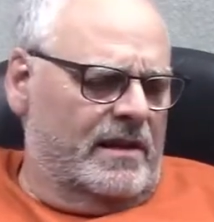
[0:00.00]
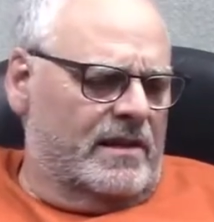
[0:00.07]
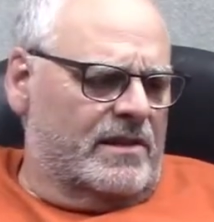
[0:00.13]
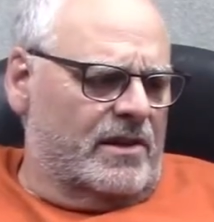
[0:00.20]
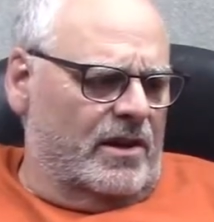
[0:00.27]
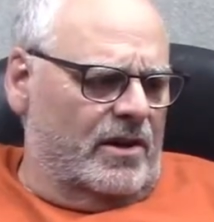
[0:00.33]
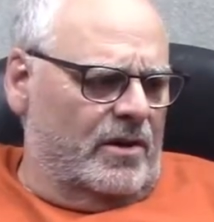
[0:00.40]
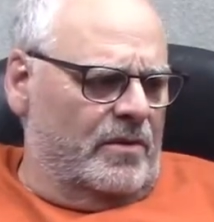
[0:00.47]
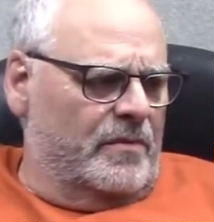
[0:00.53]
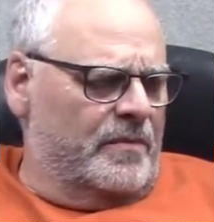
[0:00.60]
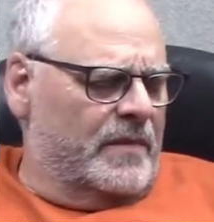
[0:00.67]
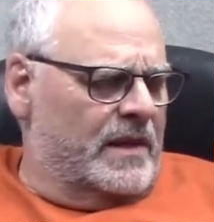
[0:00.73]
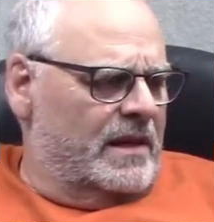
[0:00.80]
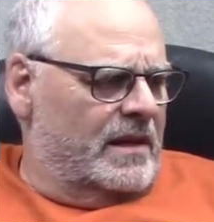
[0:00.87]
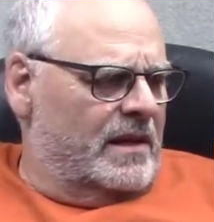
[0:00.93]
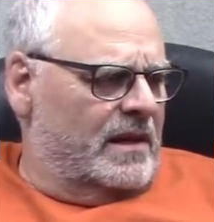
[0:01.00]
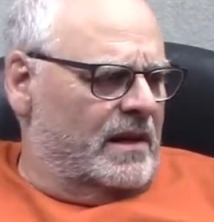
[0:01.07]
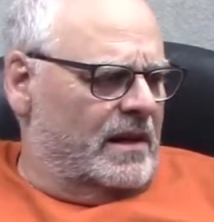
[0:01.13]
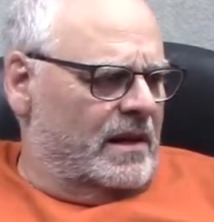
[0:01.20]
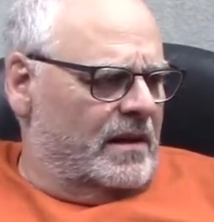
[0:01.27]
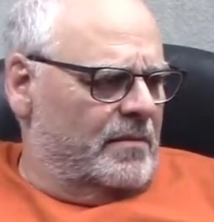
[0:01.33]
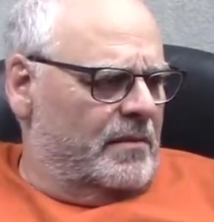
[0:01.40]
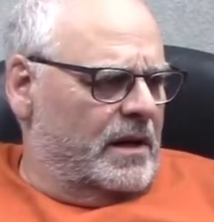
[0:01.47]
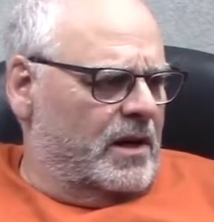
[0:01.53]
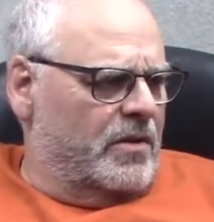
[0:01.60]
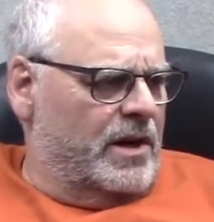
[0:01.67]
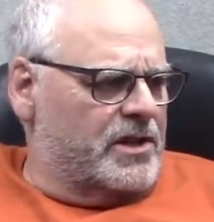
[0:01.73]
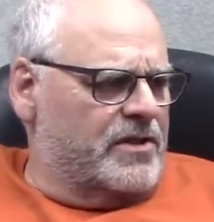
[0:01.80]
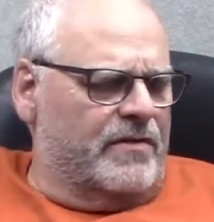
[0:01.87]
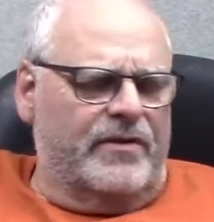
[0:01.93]
So, a
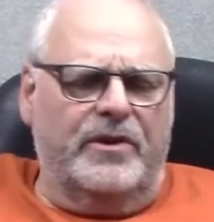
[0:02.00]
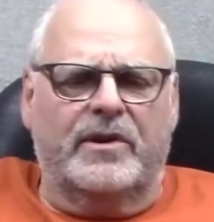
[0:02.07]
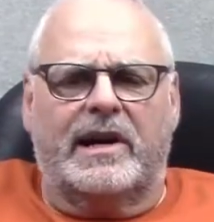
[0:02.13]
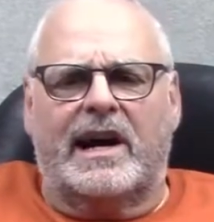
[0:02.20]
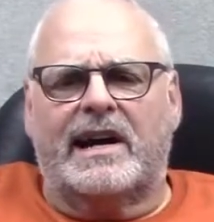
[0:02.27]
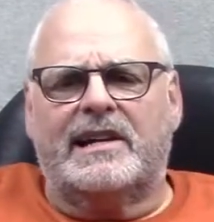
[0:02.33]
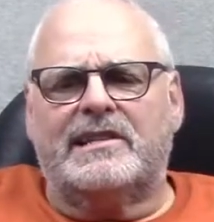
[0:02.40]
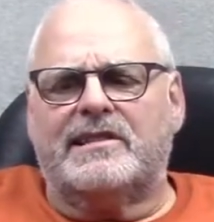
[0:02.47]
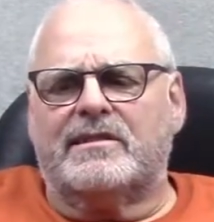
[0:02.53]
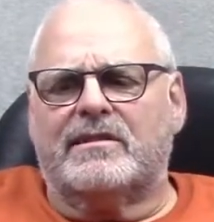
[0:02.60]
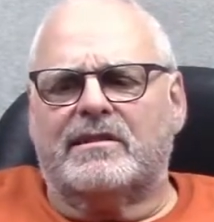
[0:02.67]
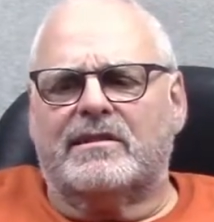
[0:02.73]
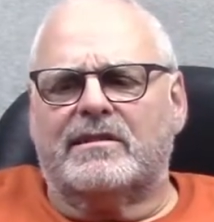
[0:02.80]
question for you guys.